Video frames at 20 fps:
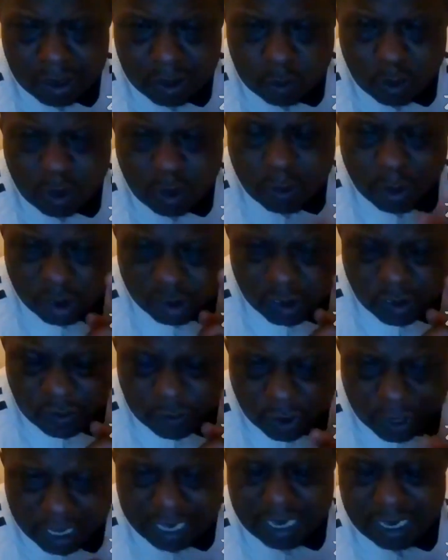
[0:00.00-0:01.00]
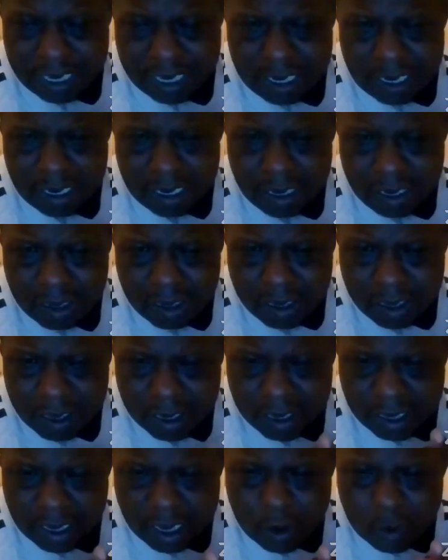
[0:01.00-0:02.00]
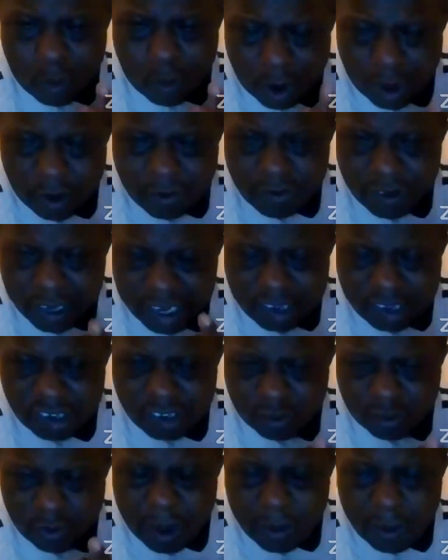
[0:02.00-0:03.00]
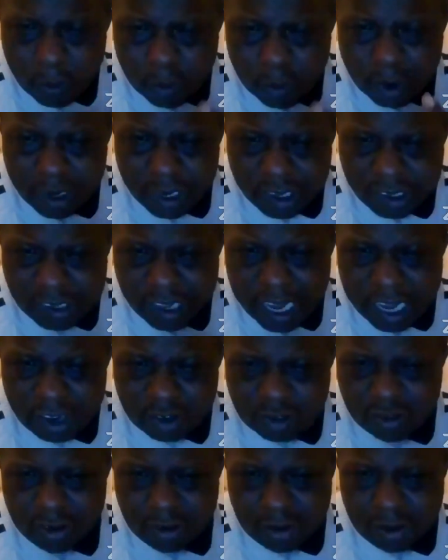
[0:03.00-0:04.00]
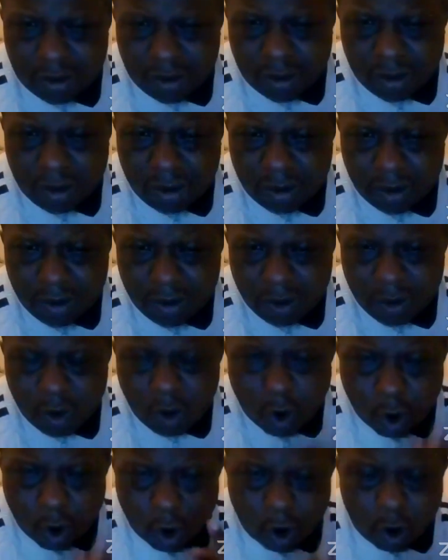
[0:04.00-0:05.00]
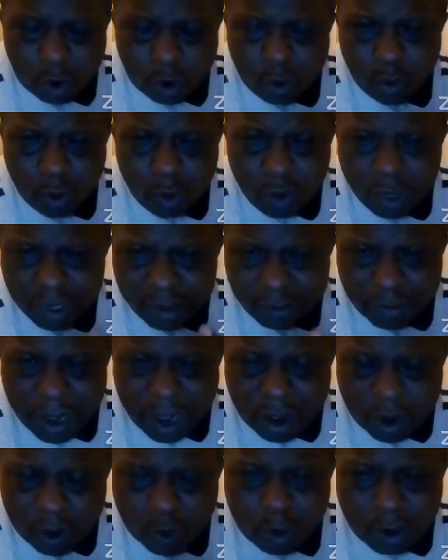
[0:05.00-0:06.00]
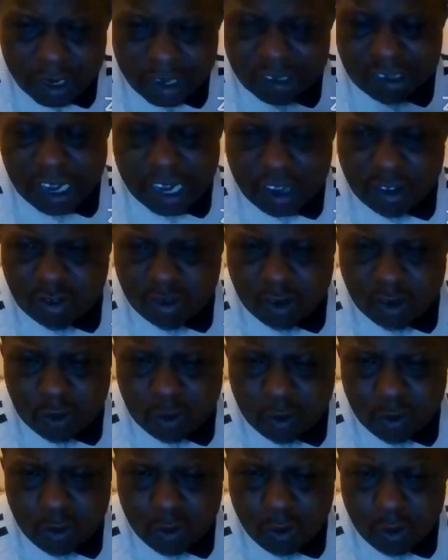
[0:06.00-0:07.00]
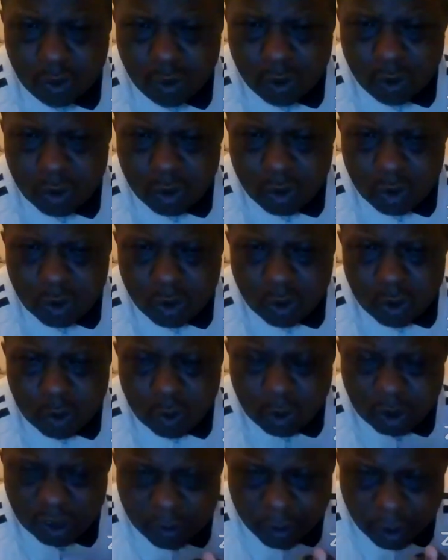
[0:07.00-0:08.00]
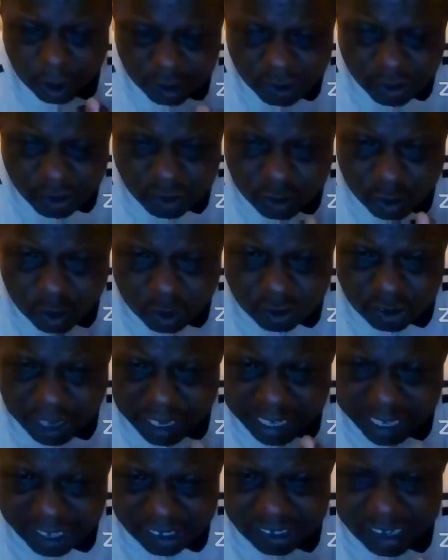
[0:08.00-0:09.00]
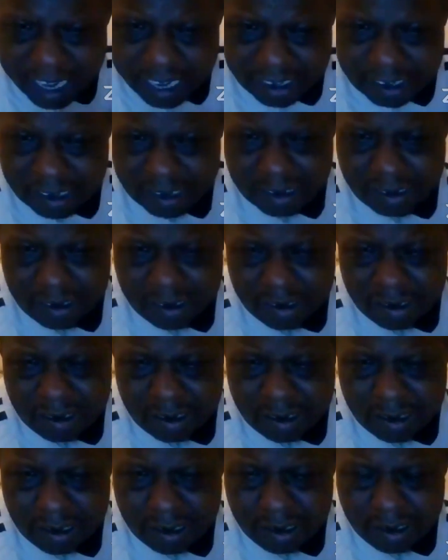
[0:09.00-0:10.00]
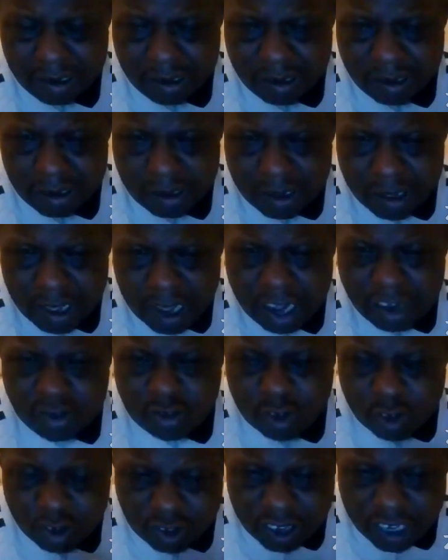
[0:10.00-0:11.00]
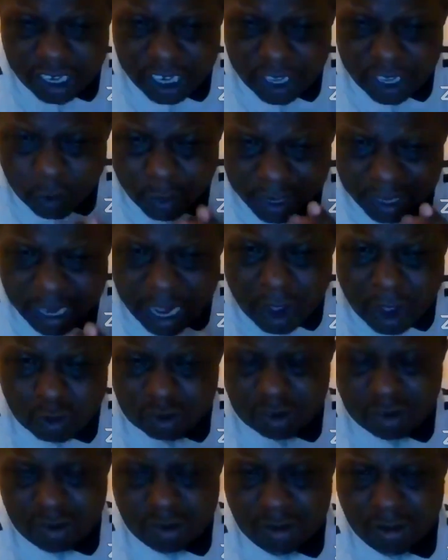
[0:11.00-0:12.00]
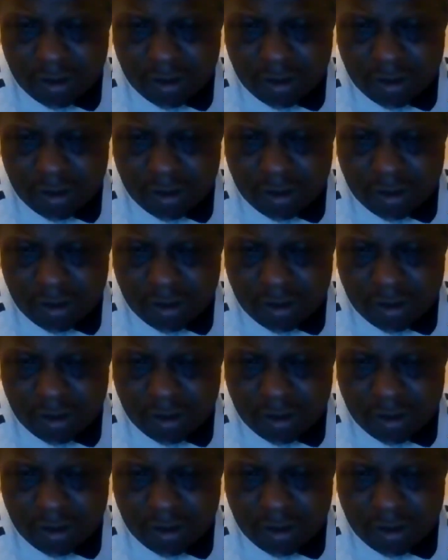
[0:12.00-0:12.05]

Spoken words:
We must not forget that one of the reasons why we won this election, or Barrow won this election, was because of Solo Sanding's death. And Solo Sanding went out